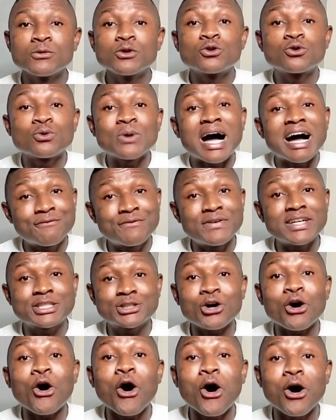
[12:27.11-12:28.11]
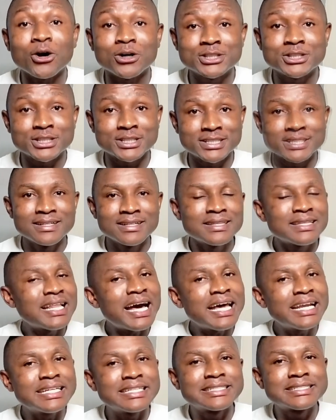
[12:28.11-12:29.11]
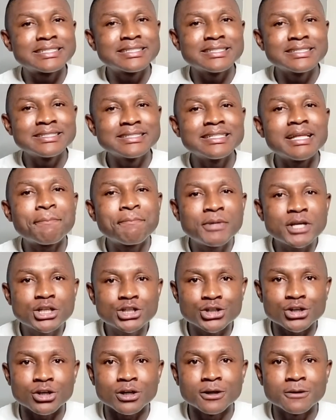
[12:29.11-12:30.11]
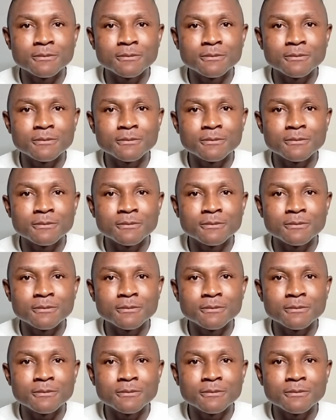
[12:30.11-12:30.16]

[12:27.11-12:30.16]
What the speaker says: to affect us. That is the picture.